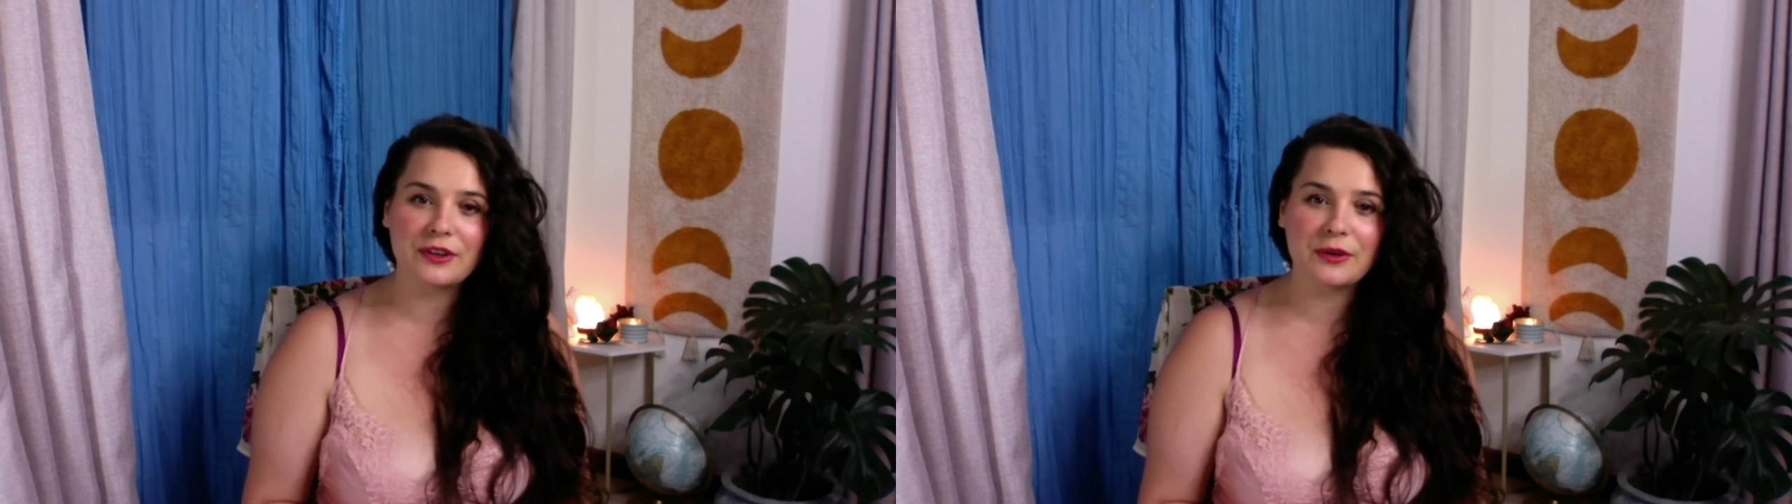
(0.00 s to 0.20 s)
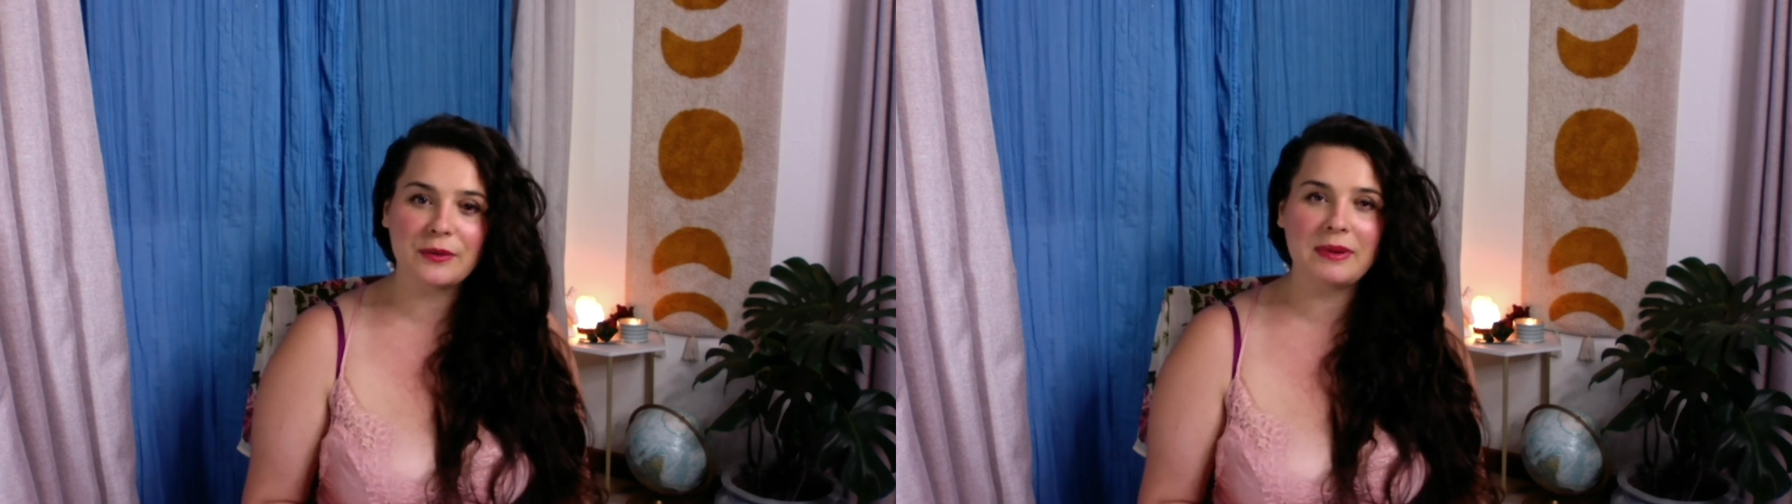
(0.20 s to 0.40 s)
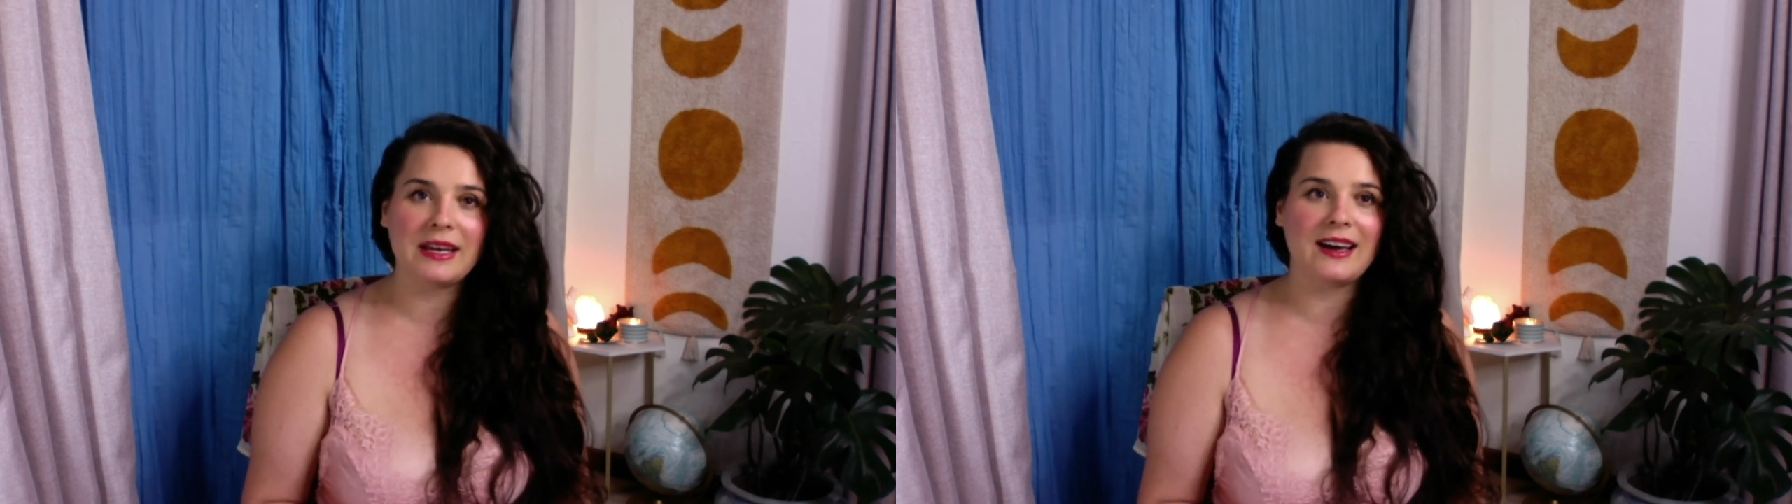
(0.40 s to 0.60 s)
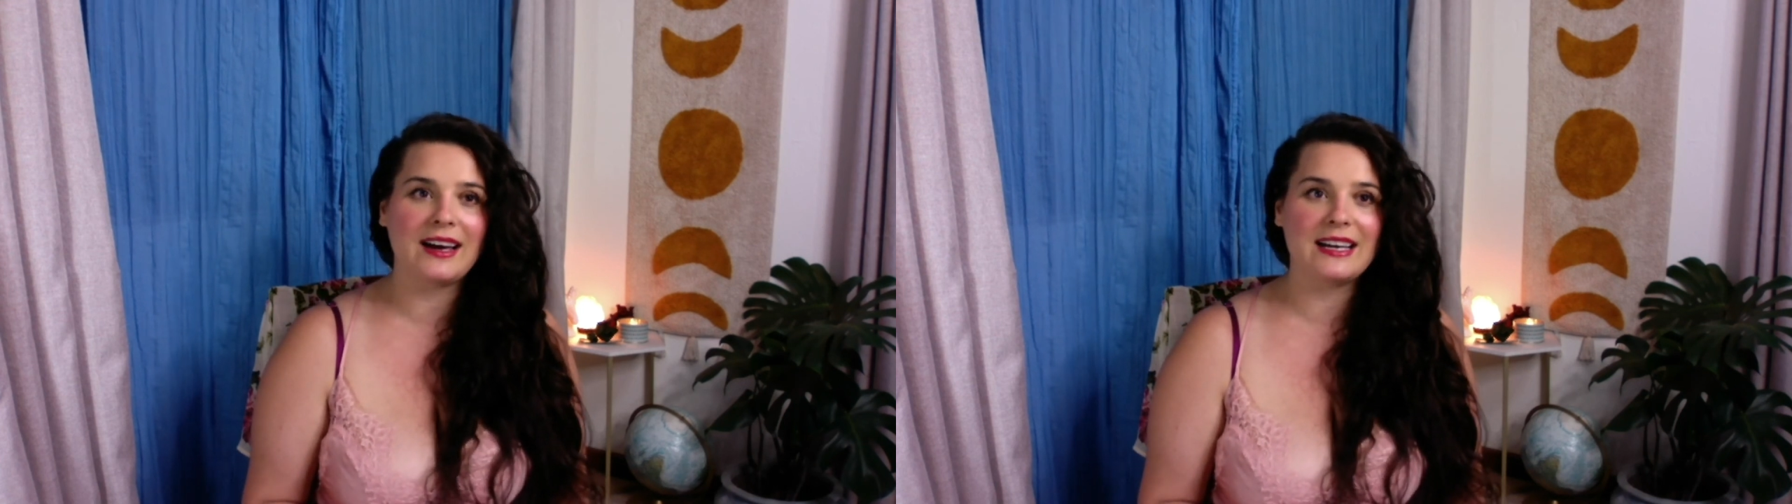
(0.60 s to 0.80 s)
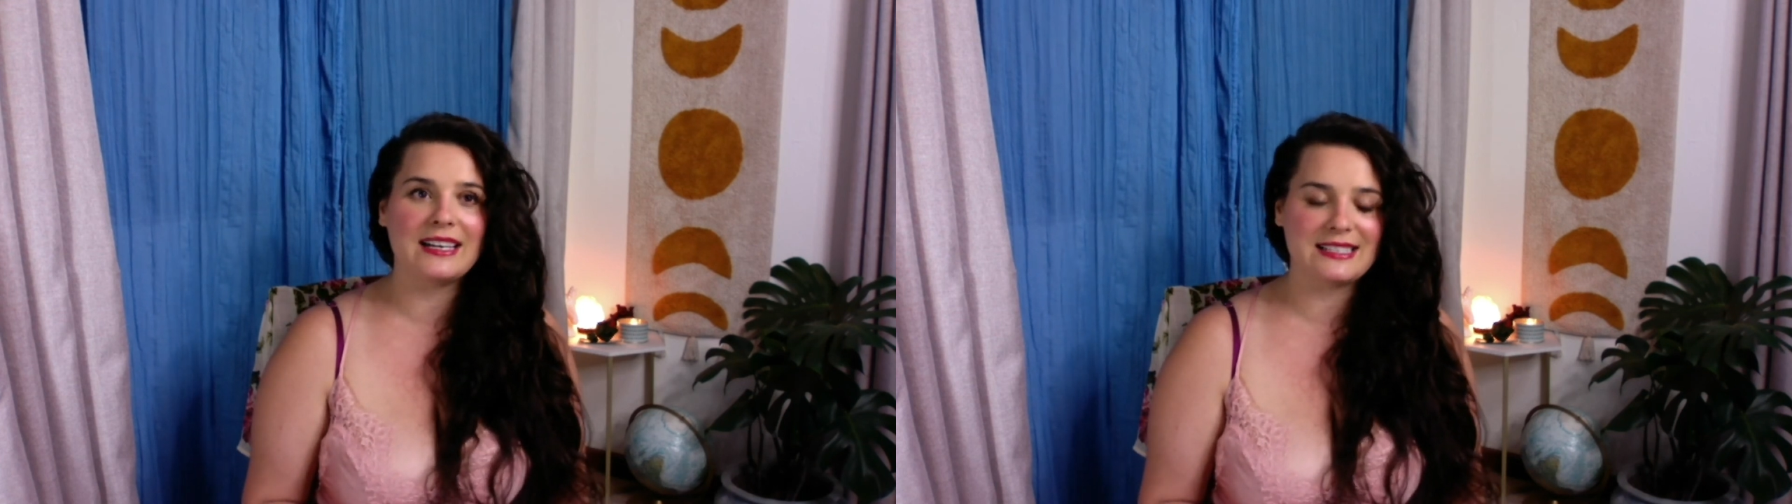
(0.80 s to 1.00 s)
you,
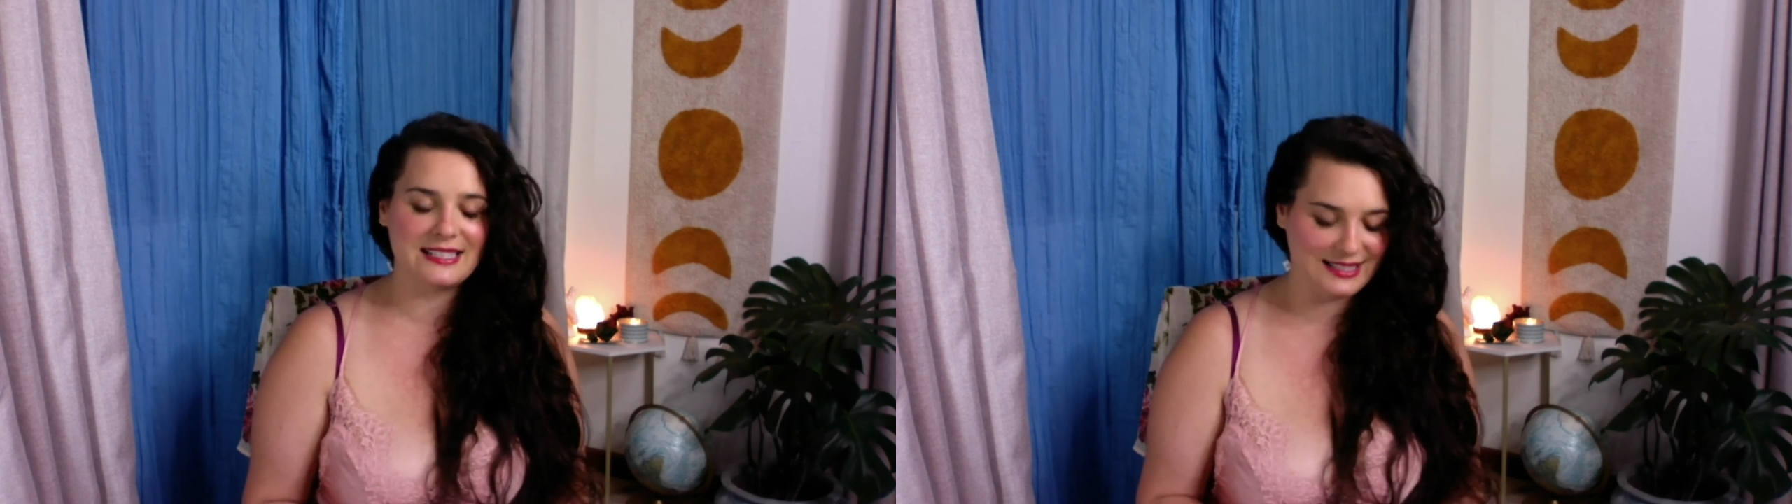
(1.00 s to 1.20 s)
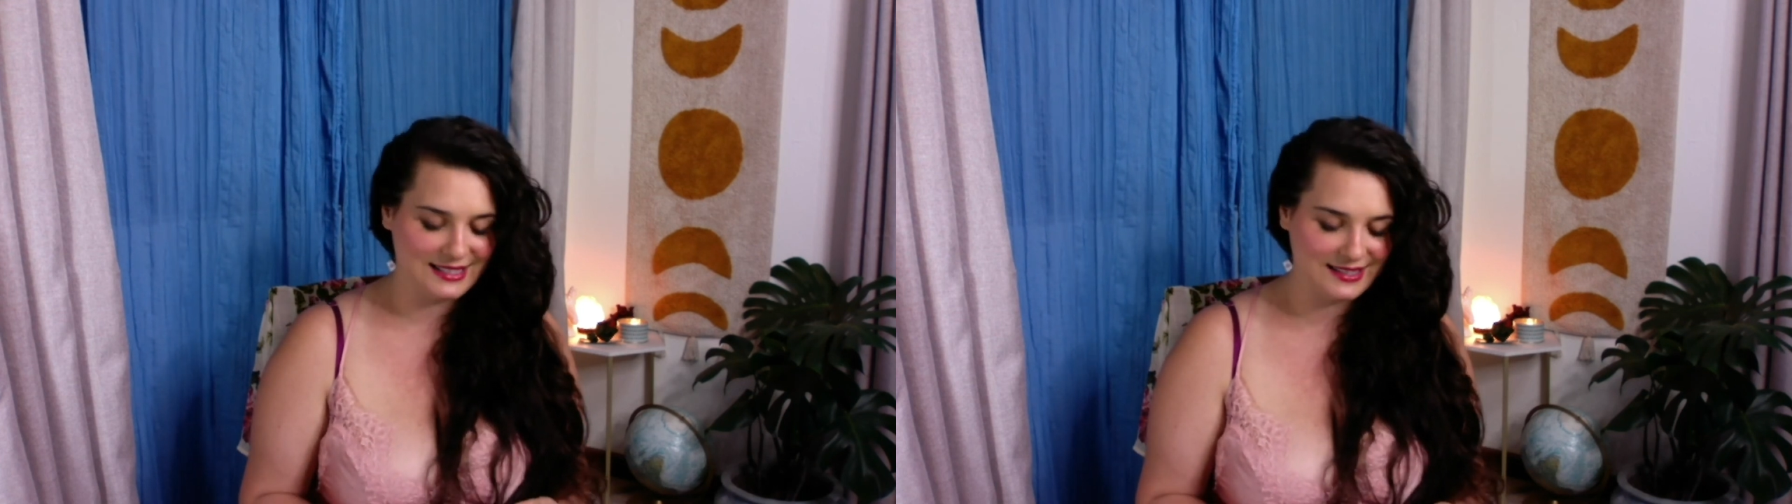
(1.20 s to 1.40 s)
because